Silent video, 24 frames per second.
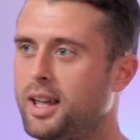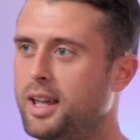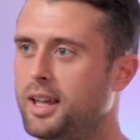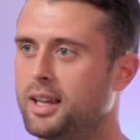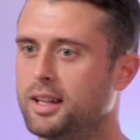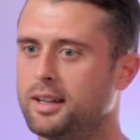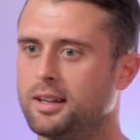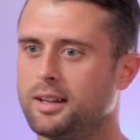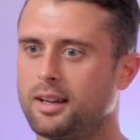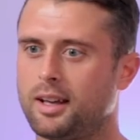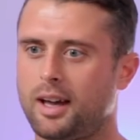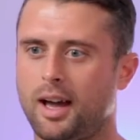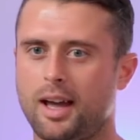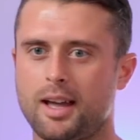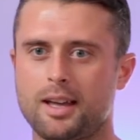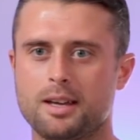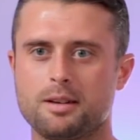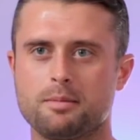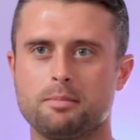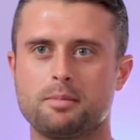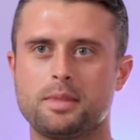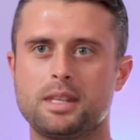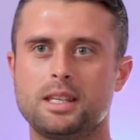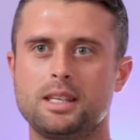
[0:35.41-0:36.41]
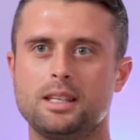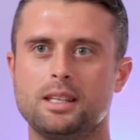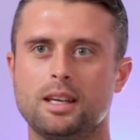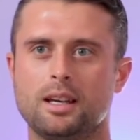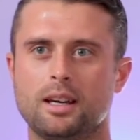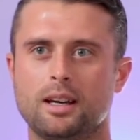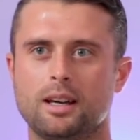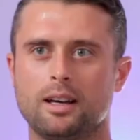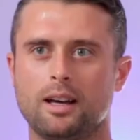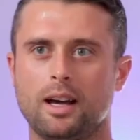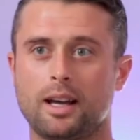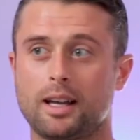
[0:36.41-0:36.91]
and I am the,
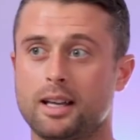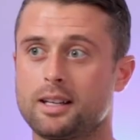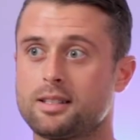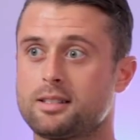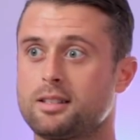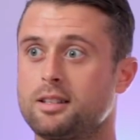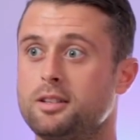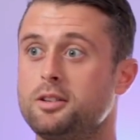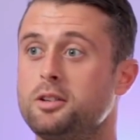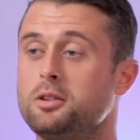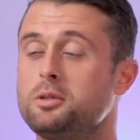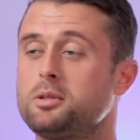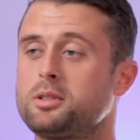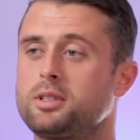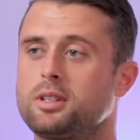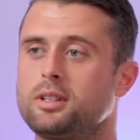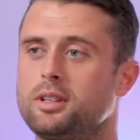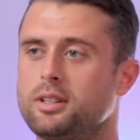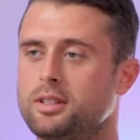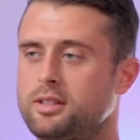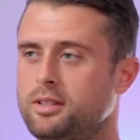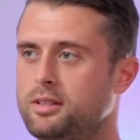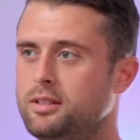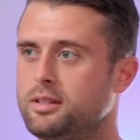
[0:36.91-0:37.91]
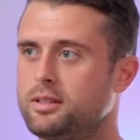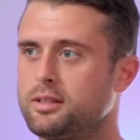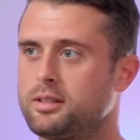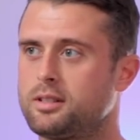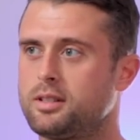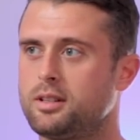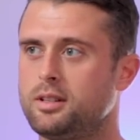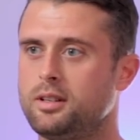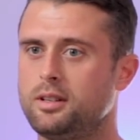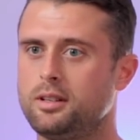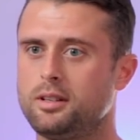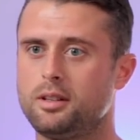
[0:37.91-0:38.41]
uh, I guess, the newest addition
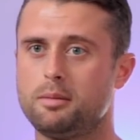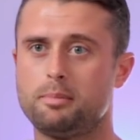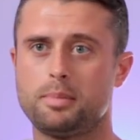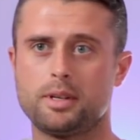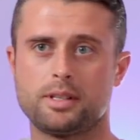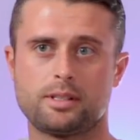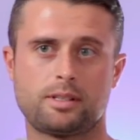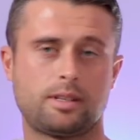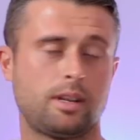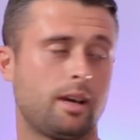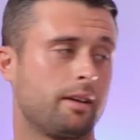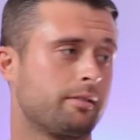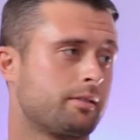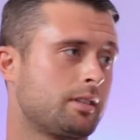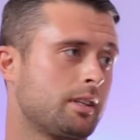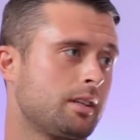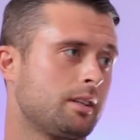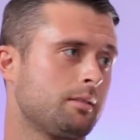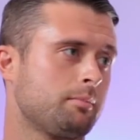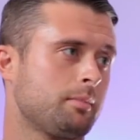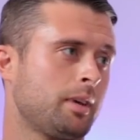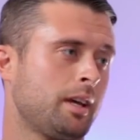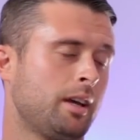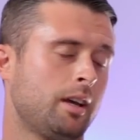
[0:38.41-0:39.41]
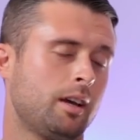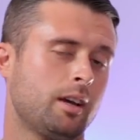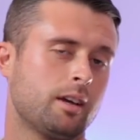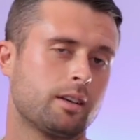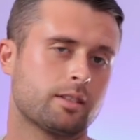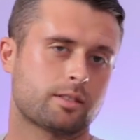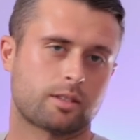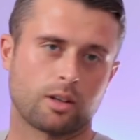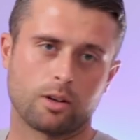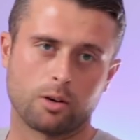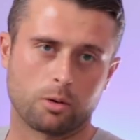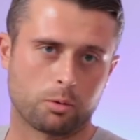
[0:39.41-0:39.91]
to the biz dev team.
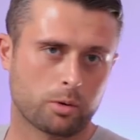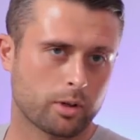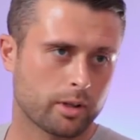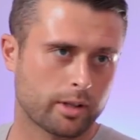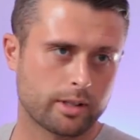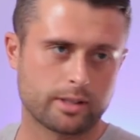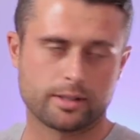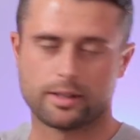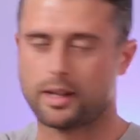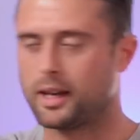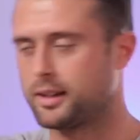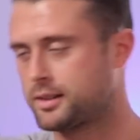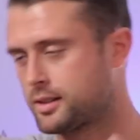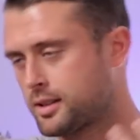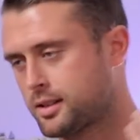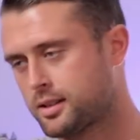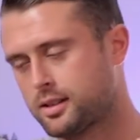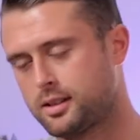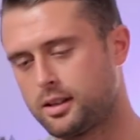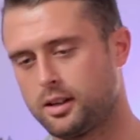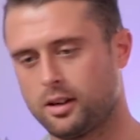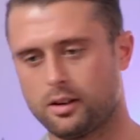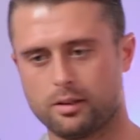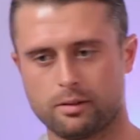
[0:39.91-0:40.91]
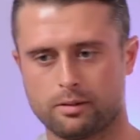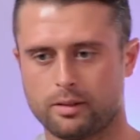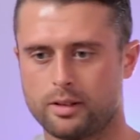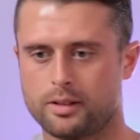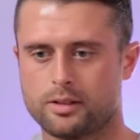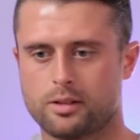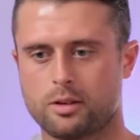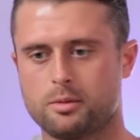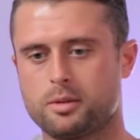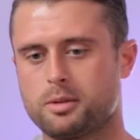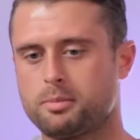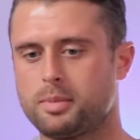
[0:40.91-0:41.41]
So really, that's you know,
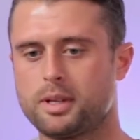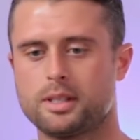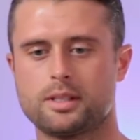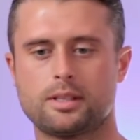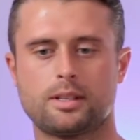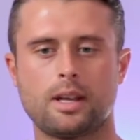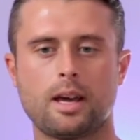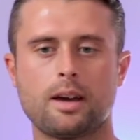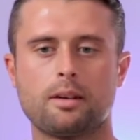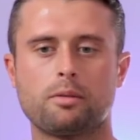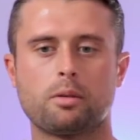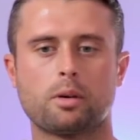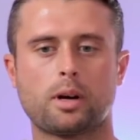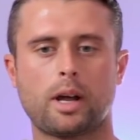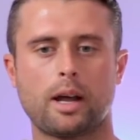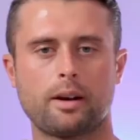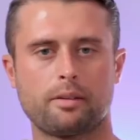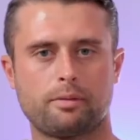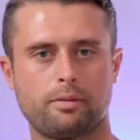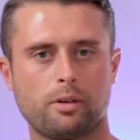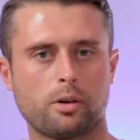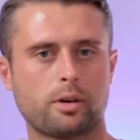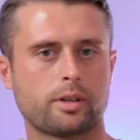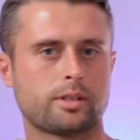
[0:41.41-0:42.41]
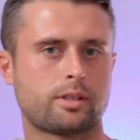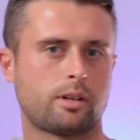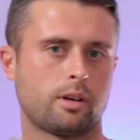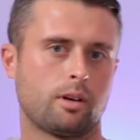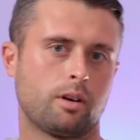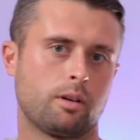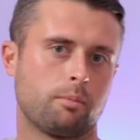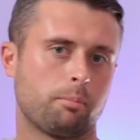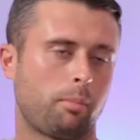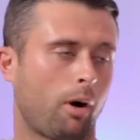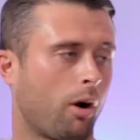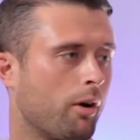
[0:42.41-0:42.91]
in terms of biz dev, we're kind of focused
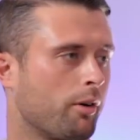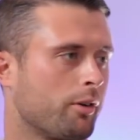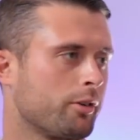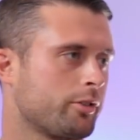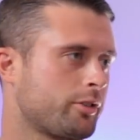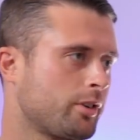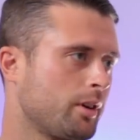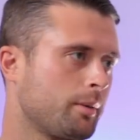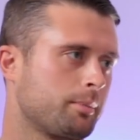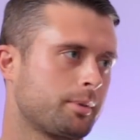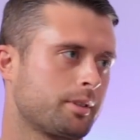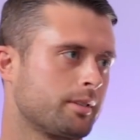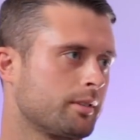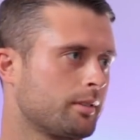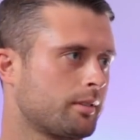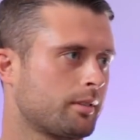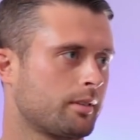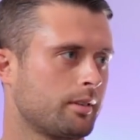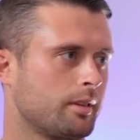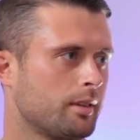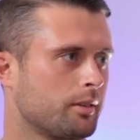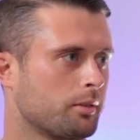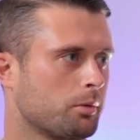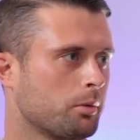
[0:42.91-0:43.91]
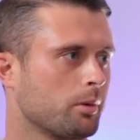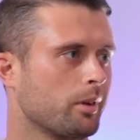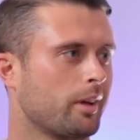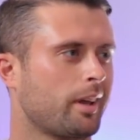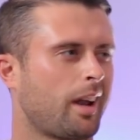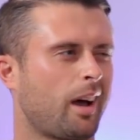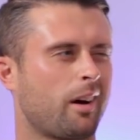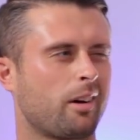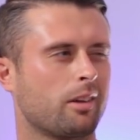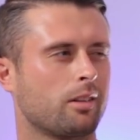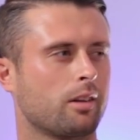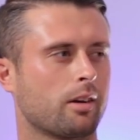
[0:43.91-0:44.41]
on partnerships. Is, is
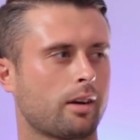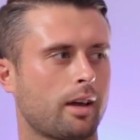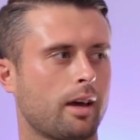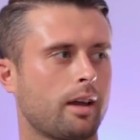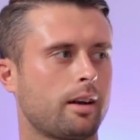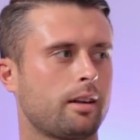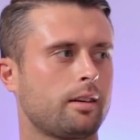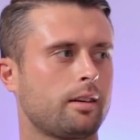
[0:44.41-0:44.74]
really how I look at